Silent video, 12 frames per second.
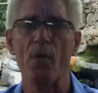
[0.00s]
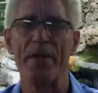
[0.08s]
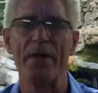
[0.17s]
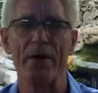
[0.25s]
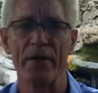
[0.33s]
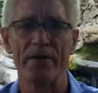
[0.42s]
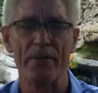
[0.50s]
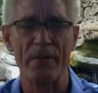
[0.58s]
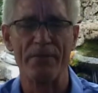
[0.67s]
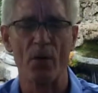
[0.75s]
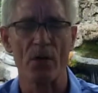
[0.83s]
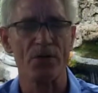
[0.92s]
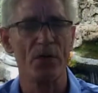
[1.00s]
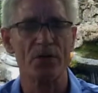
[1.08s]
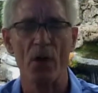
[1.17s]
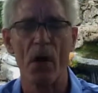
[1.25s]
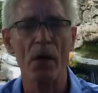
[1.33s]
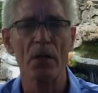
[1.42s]
when they don't have to be forced. So it's
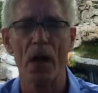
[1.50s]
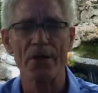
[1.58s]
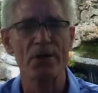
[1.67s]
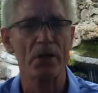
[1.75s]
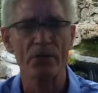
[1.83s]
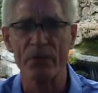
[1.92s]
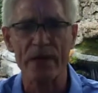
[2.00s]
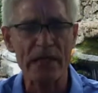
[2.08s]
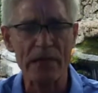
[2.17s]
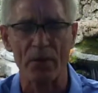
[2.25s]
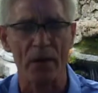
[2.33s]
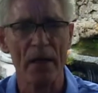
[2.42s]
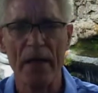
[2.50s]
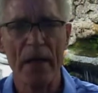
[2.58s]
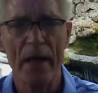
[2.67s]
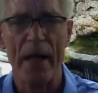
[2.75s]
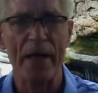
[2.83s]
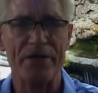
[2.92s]
all logical and reasonable.
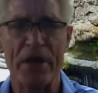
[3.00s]
And